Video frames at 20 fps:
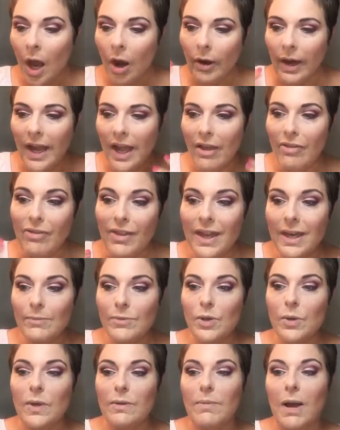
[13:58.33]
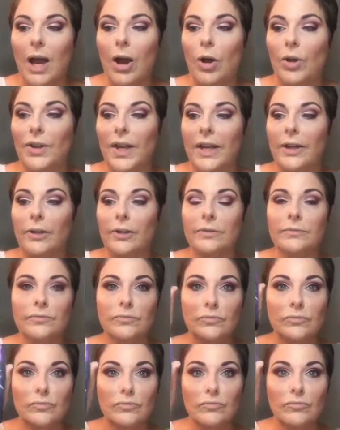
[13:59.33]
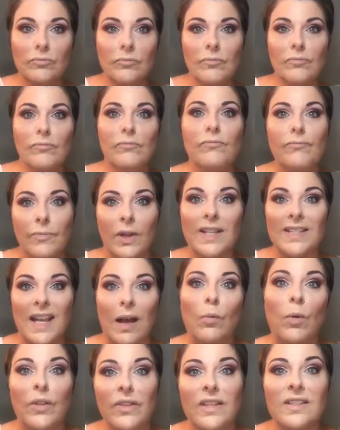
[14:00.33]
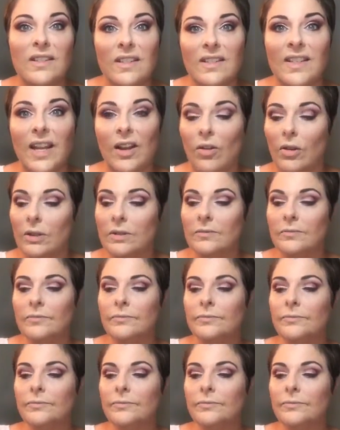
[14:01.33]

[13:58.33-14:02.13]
All right, and then I'm doing my all-nighter because I want this to stay on.